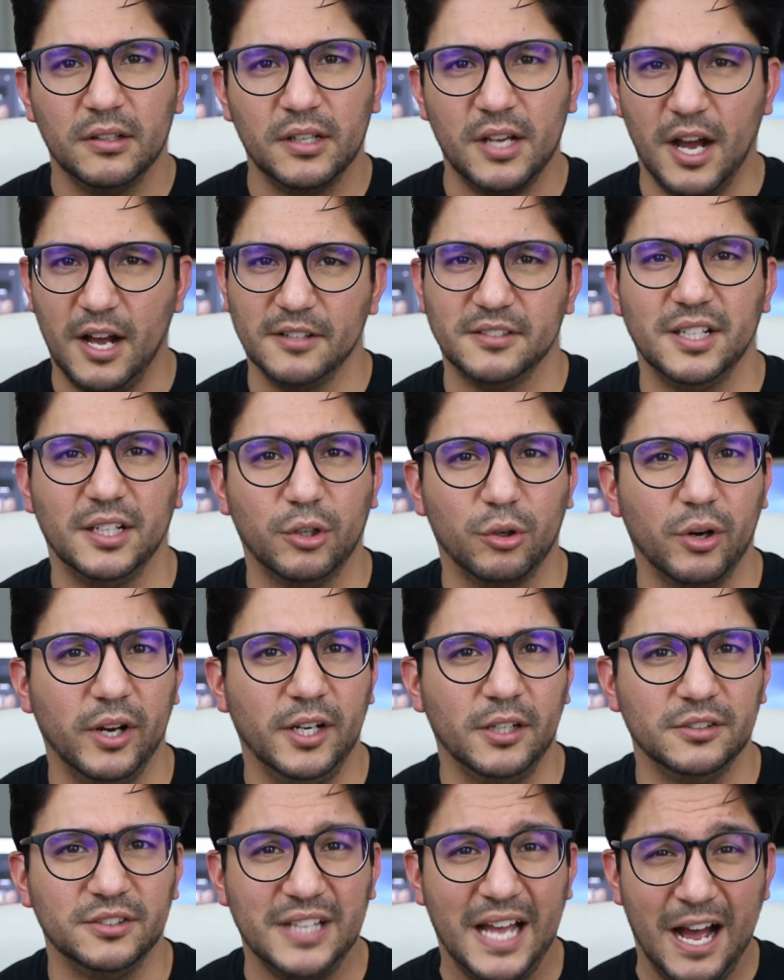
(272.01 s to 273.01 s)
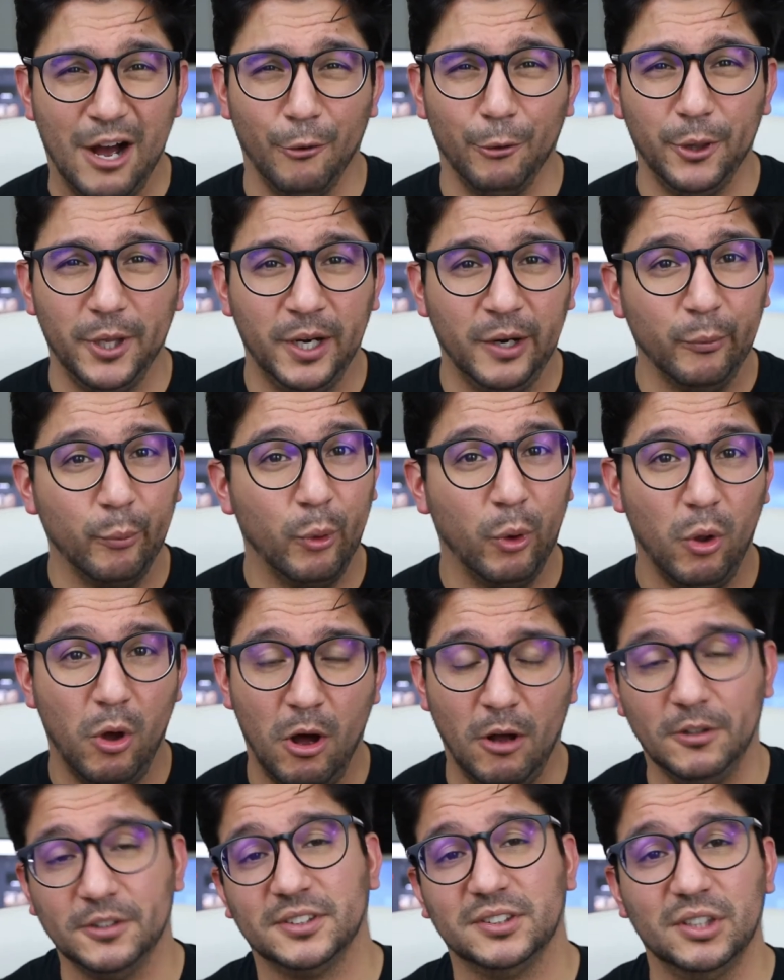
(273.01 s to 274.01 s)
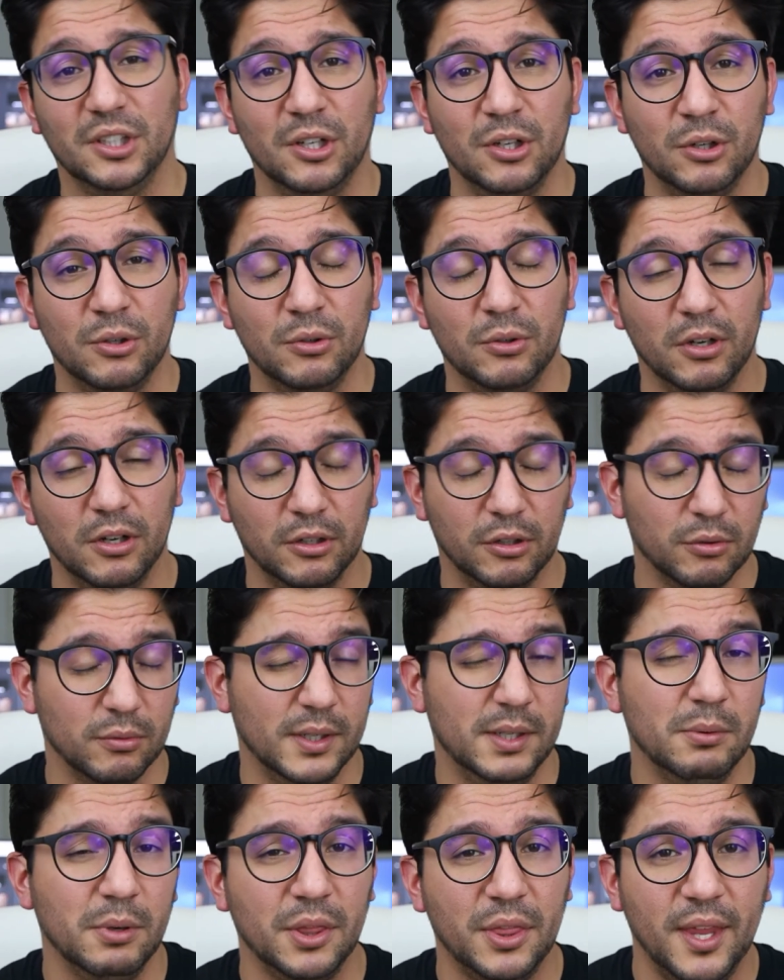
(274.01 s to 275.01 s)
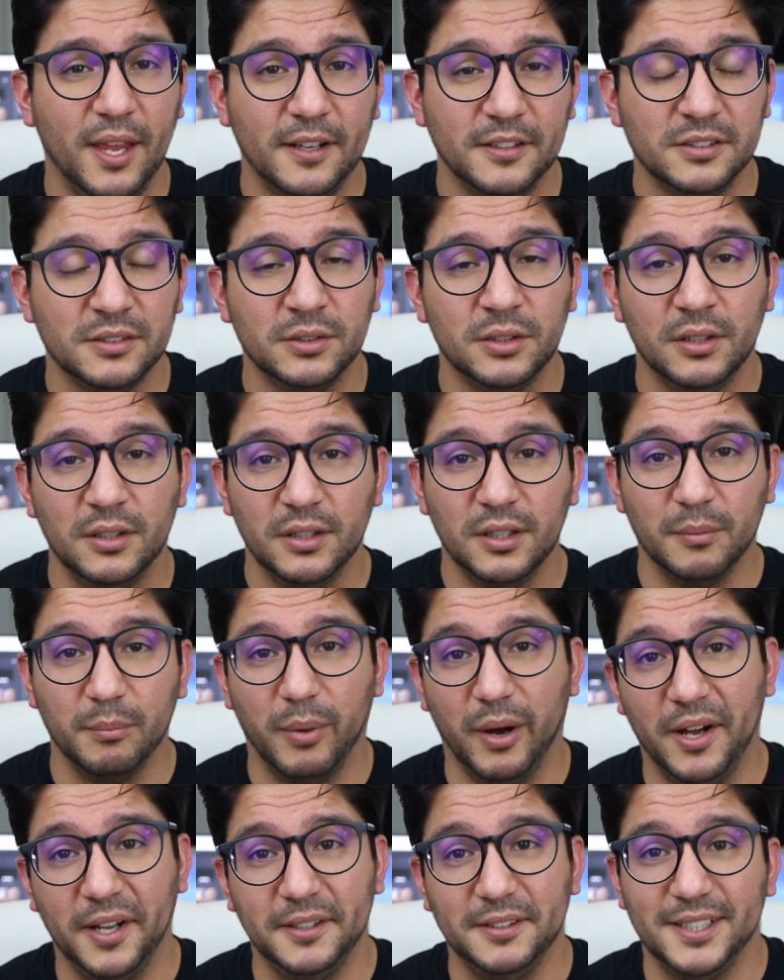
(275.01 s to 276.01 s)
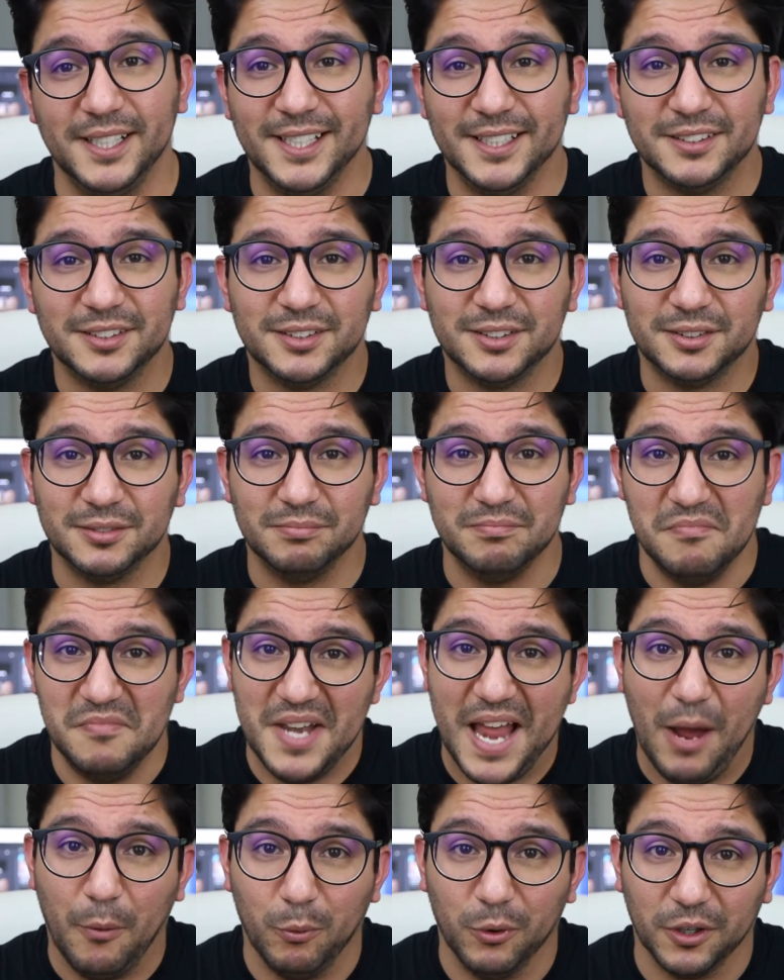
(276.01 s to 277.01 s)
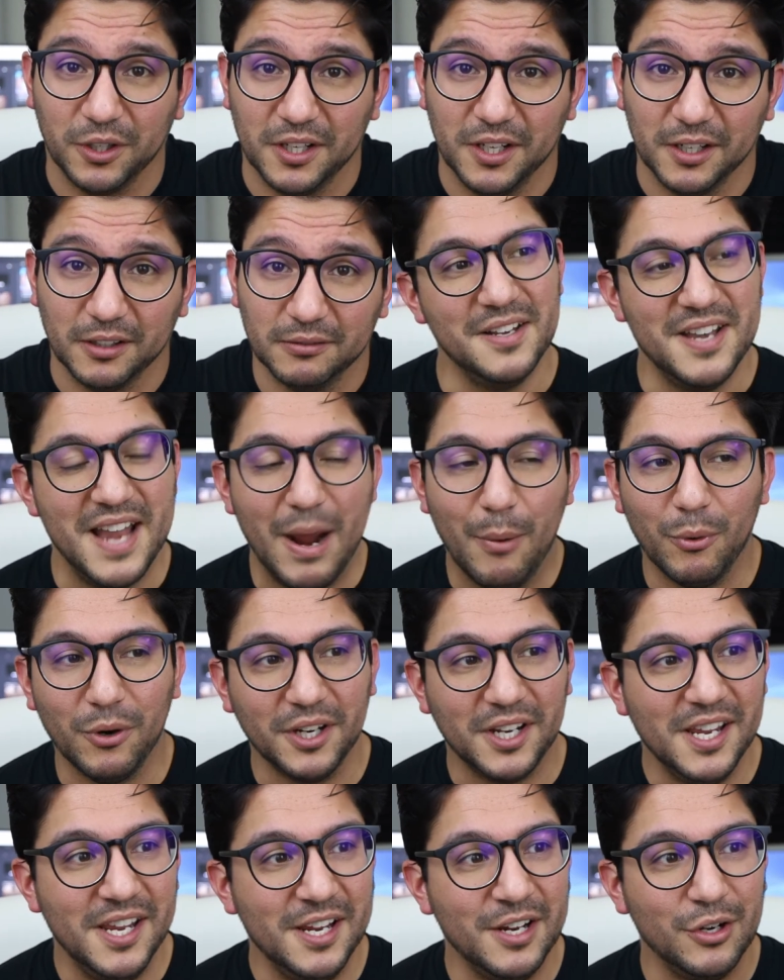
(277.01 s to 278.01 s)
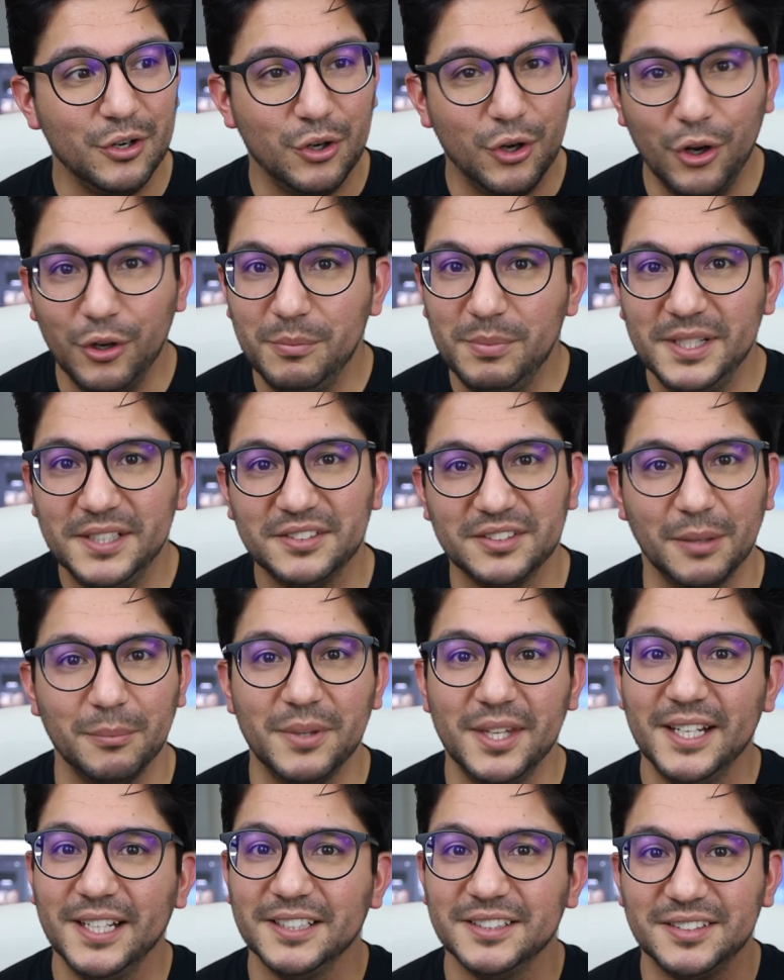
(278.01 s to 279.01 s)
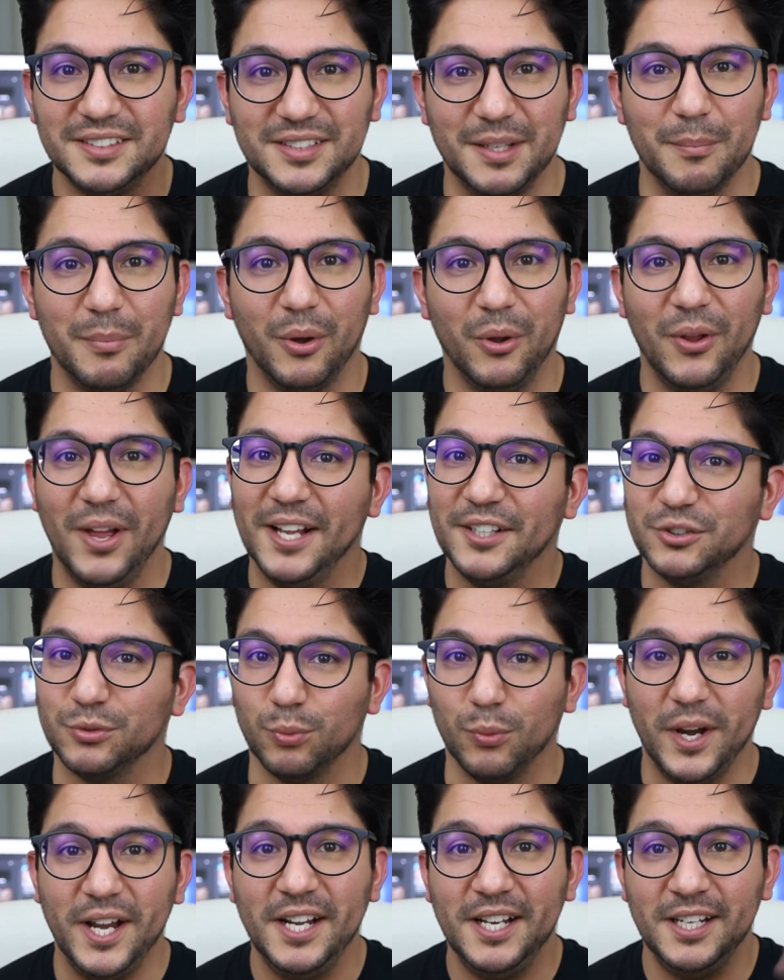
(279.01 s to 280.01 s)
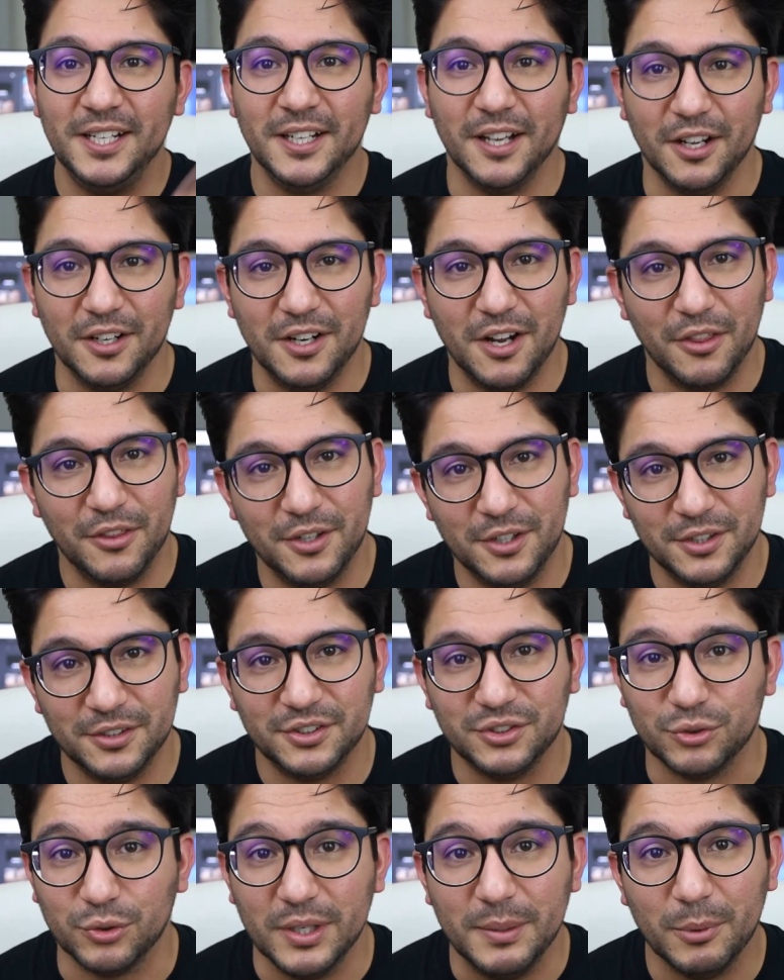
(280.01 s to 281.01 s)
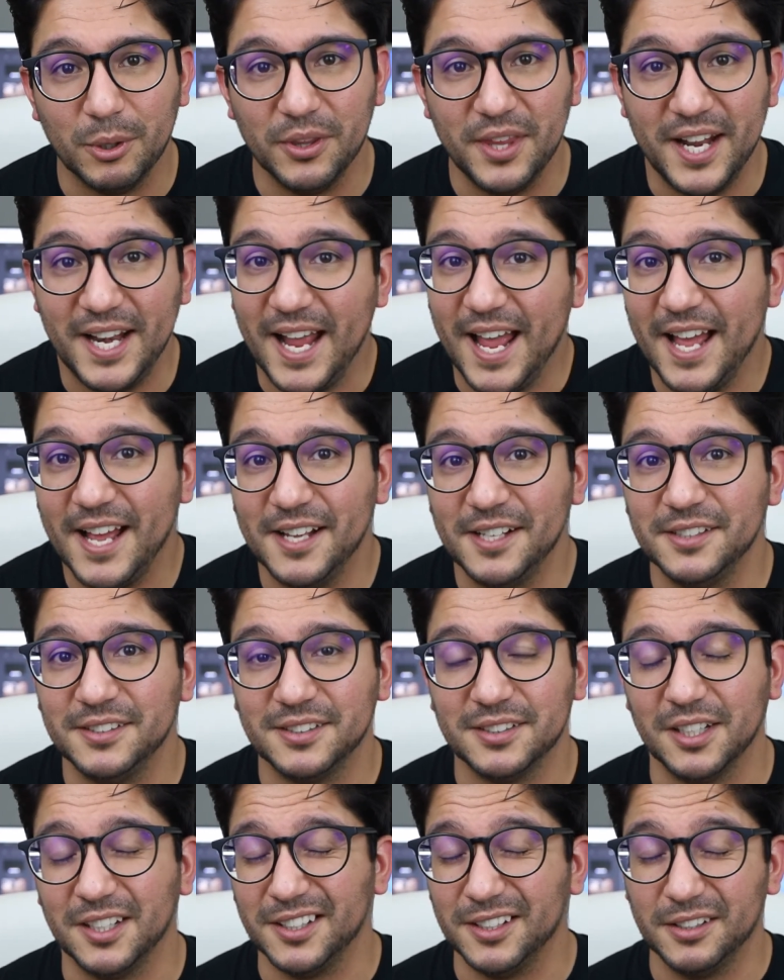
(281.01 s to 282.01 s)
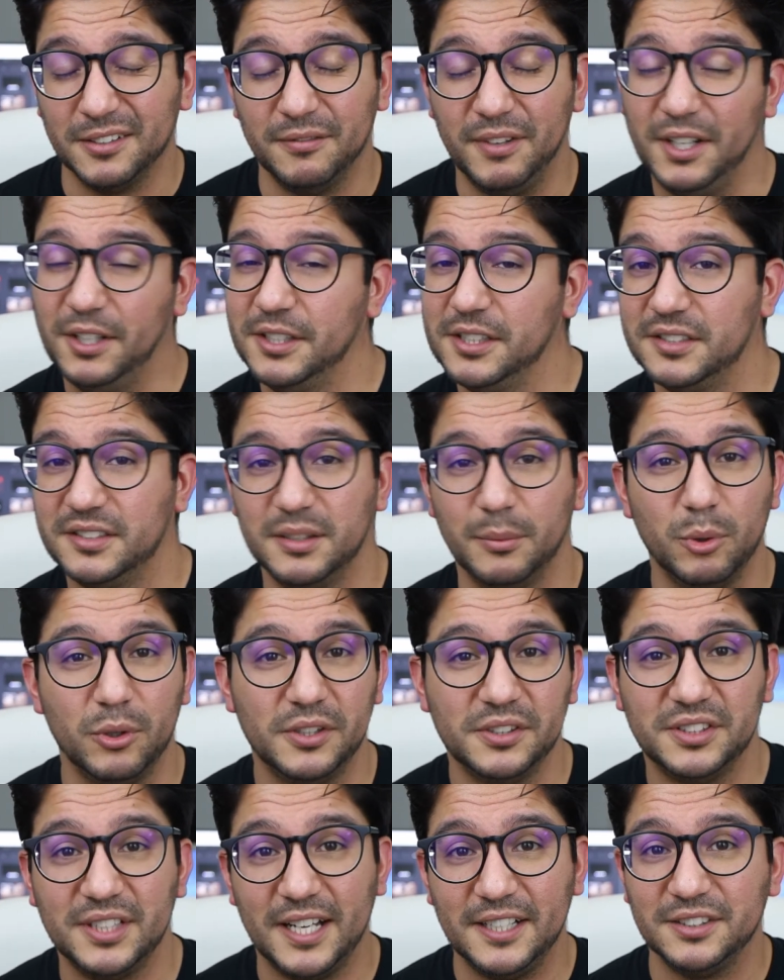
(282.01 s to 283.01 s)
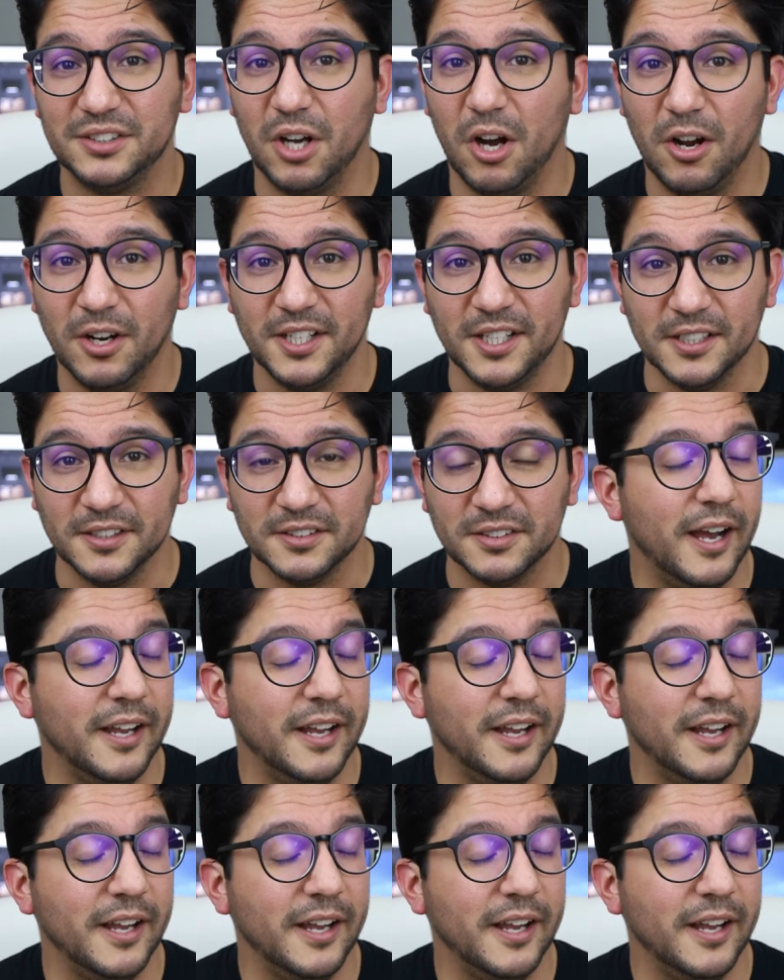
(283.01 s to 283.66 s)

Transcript: content creators out there will also agree with this, but it's networking. Networking could be something as simple as rating another streamer that has a very similar sized audience.